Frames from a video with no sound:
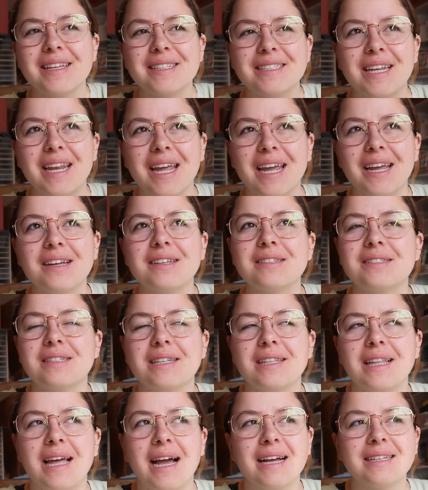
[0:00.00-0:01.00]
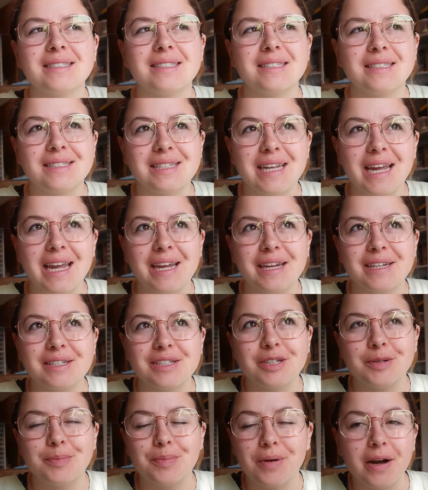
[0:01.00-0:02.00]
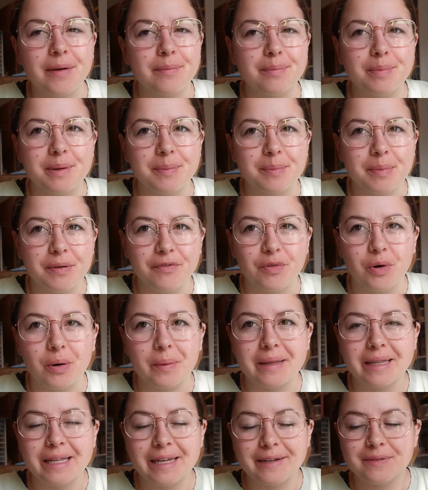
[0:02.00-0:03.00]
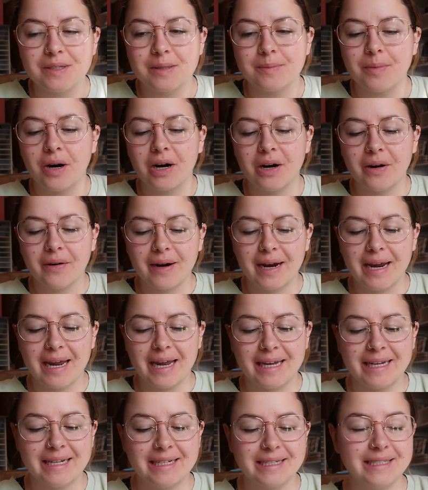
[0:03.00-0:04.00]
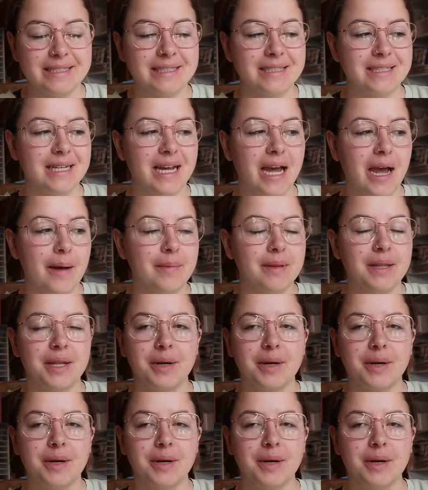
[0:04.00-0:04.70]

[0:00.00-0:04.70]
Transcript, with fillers: Today is the last day to prep before we leave tomorrow and I'm a